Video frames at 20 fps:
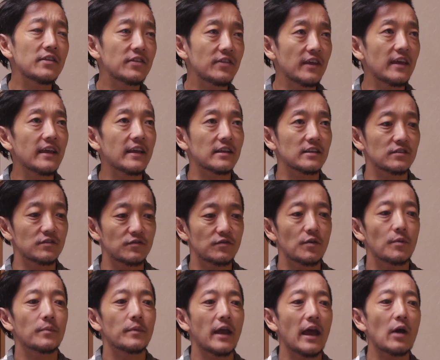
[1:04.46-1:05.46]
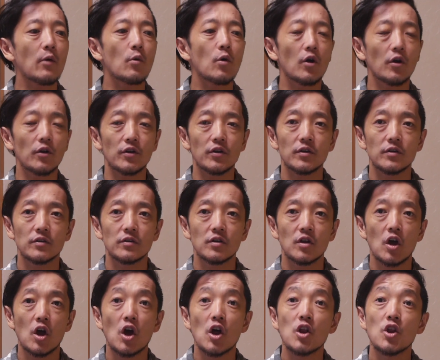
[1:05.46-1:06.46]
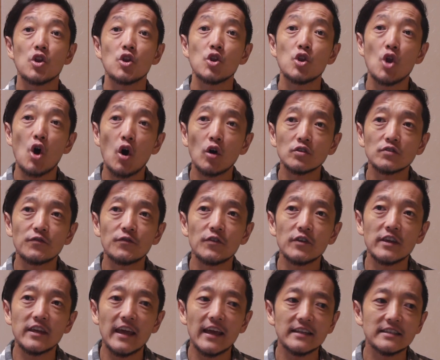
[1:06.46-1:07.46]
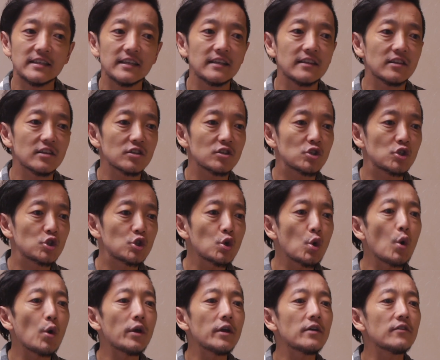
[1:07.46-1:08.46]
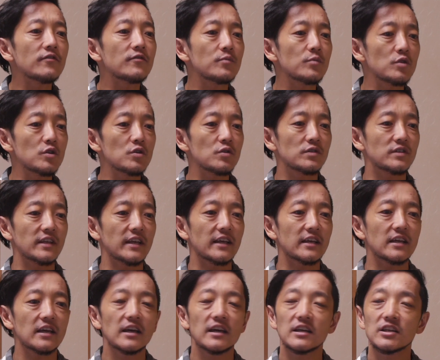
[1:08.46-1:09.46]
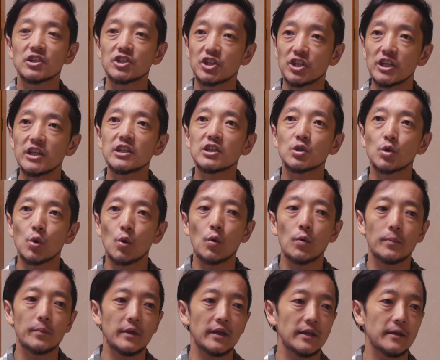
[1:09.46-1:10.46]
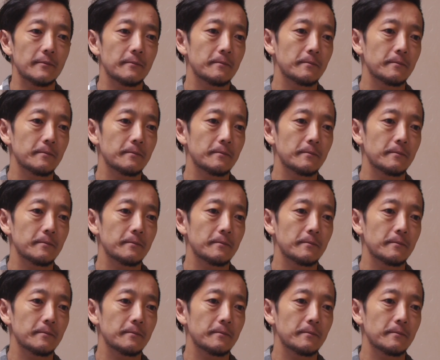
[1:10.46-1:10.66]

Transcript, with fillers: things from now on, not forgetting the joy of music she taught me.